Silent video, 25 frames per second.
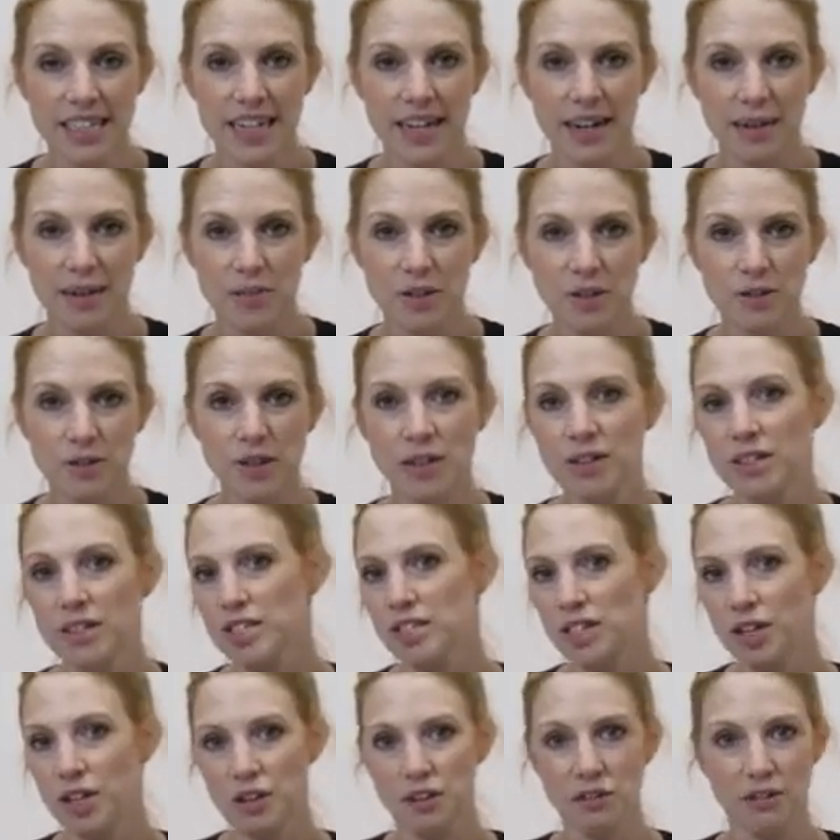You don't need
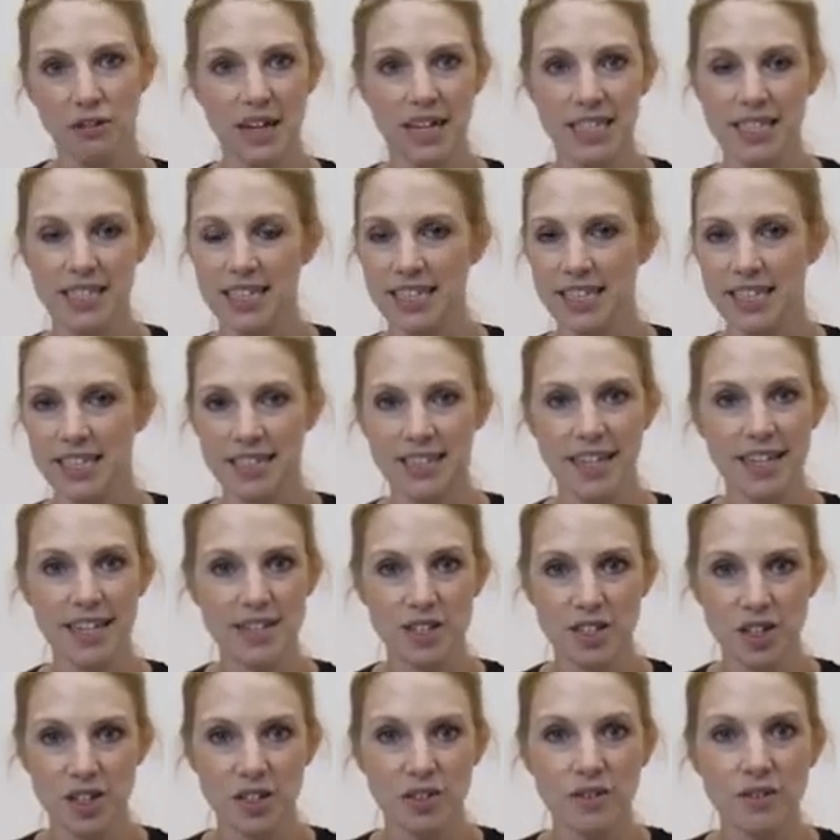to go crazy
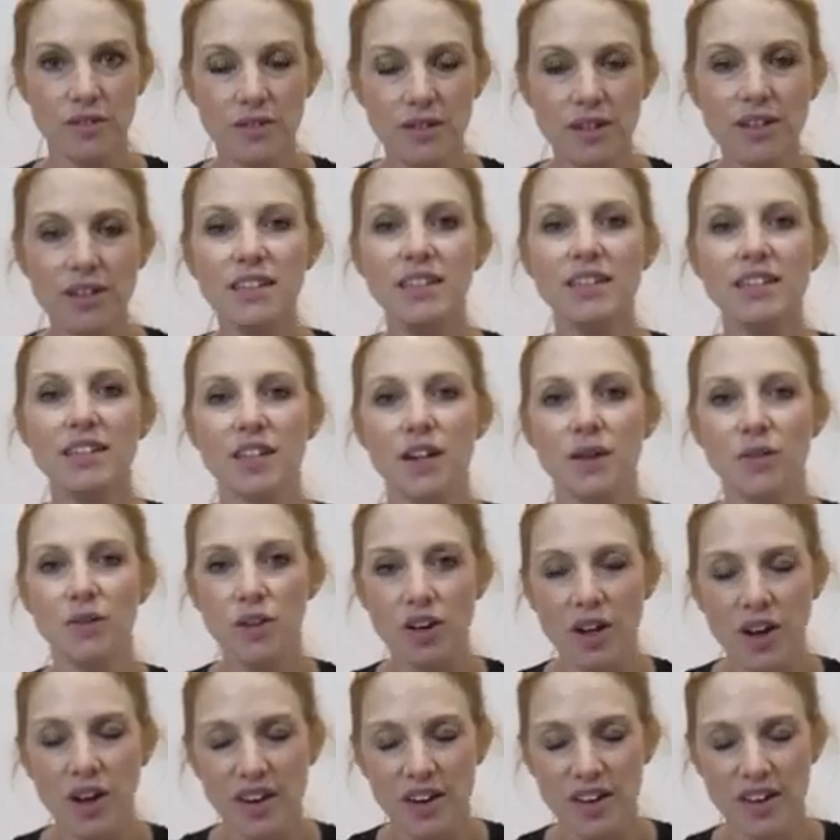and do
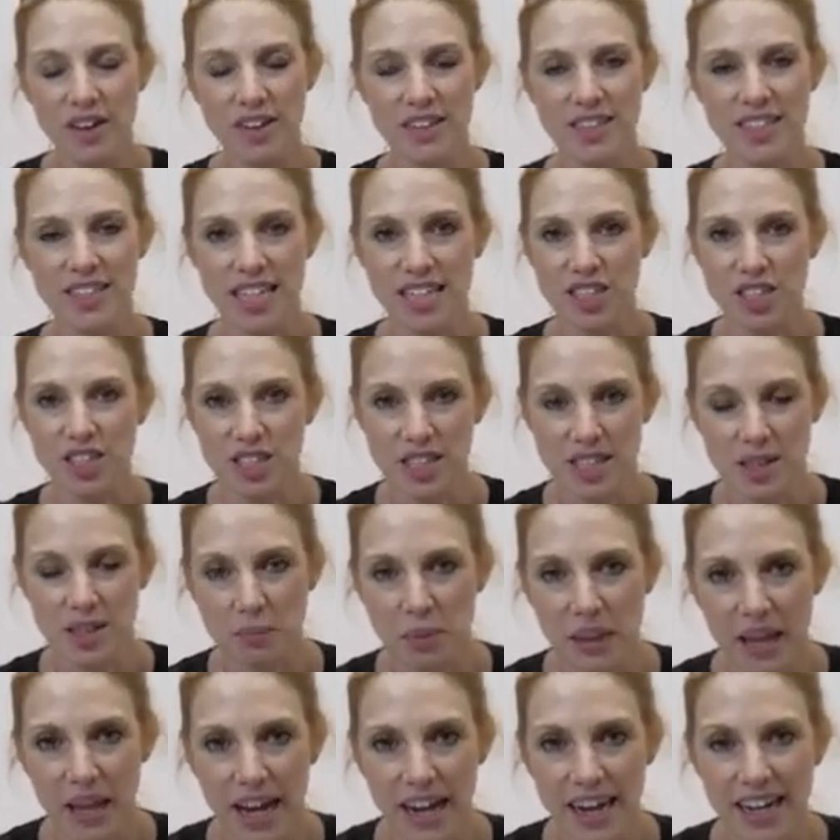long sessions in
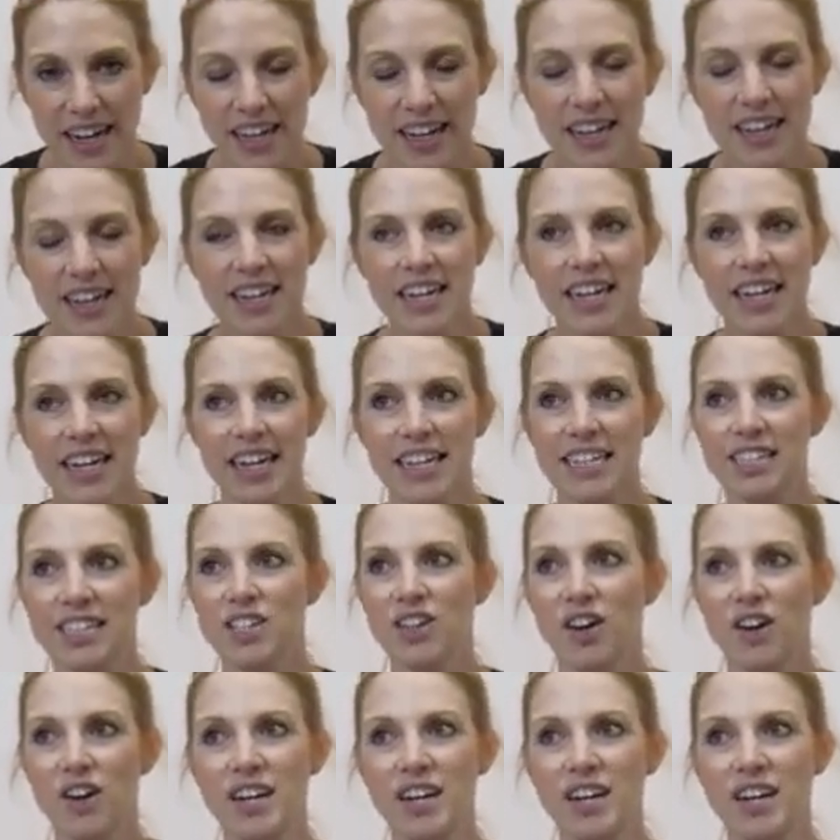plank. It's not